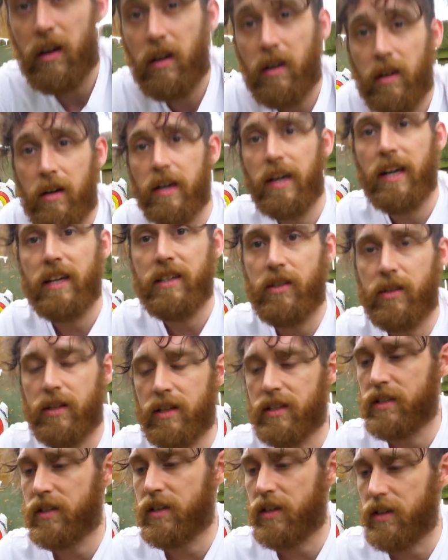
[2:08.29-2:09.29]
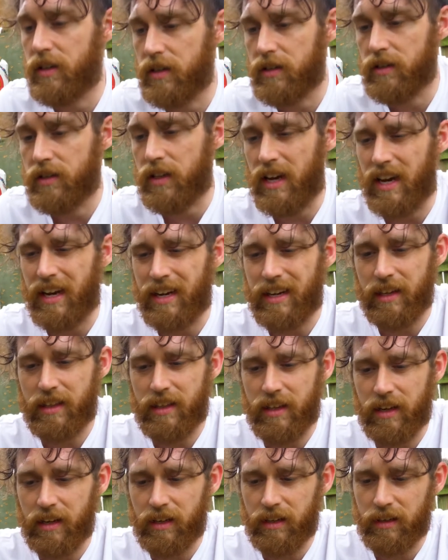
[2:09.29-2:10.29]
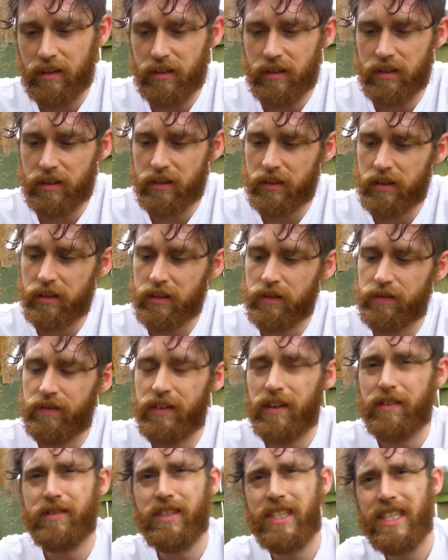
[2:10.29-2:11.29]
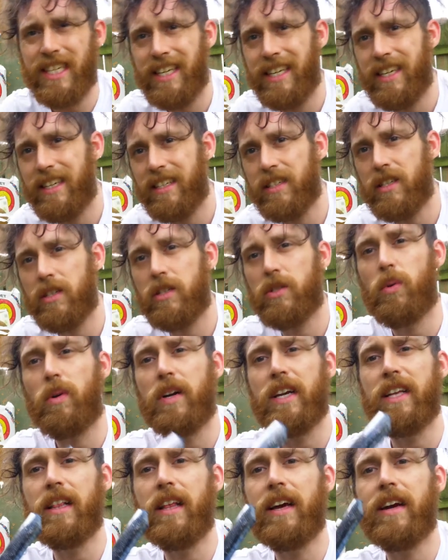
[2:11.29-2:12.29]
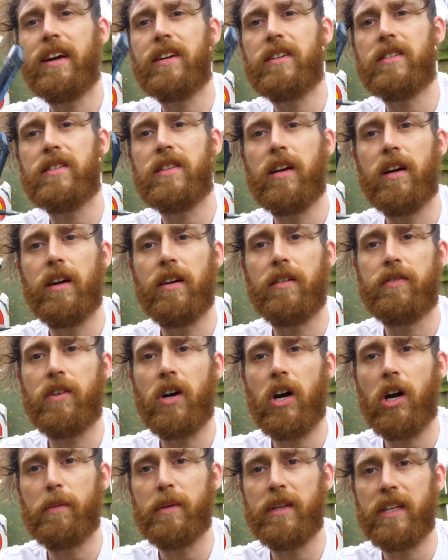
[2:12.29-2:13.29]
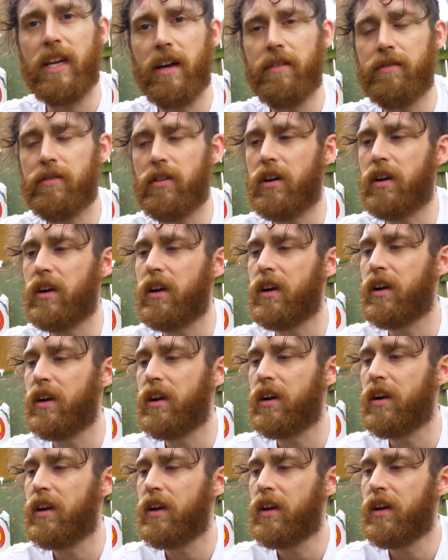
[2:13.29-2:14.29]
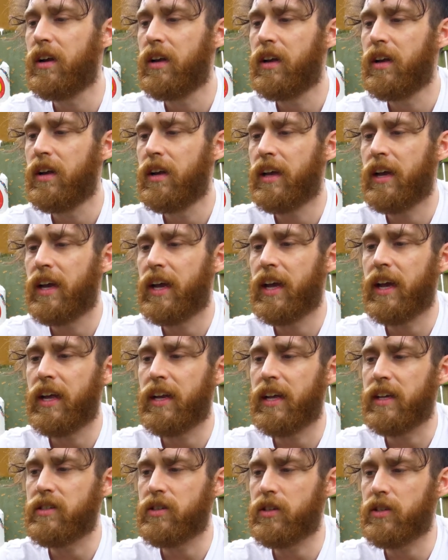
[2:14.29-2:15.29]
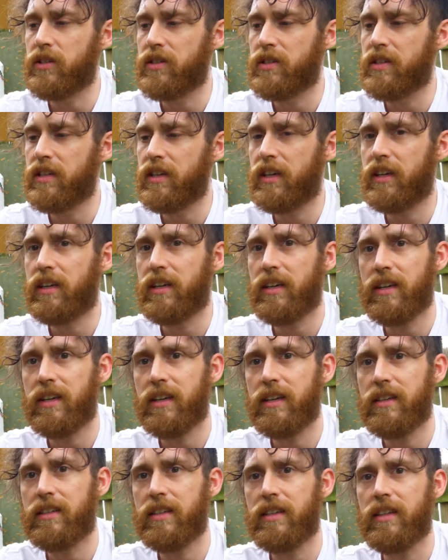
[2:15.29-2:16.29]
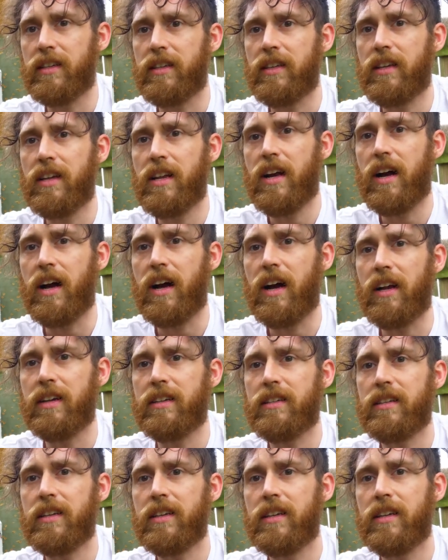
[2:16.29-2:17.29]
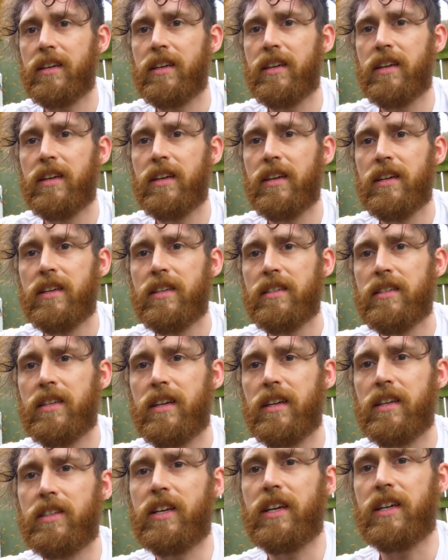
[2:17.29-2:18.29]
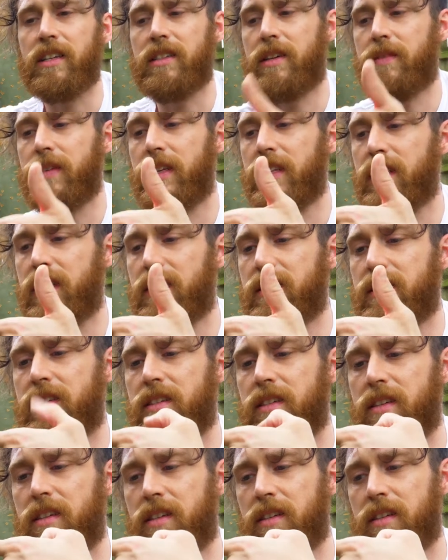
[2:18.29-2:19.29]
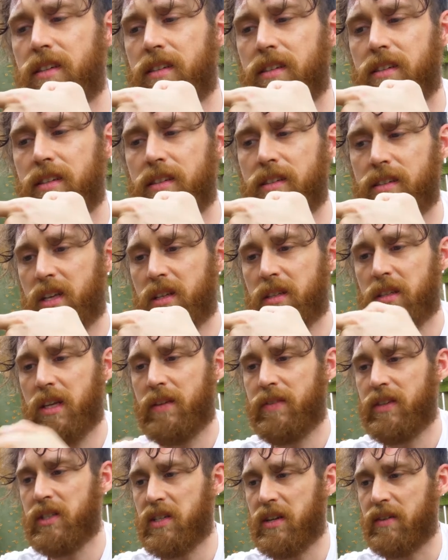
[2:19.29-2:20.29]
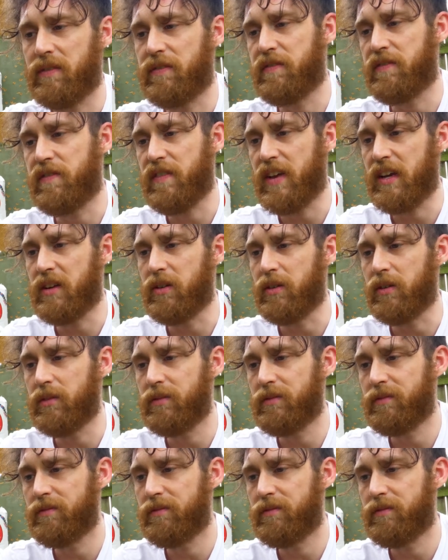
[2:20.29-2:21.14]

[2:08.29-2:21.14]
All right, so this is like, I think, fifteen to twenty layers of carbon Kevlar, and as you can see, did not stand a chance. I mean, that's, uh, I mean, it's not fatal.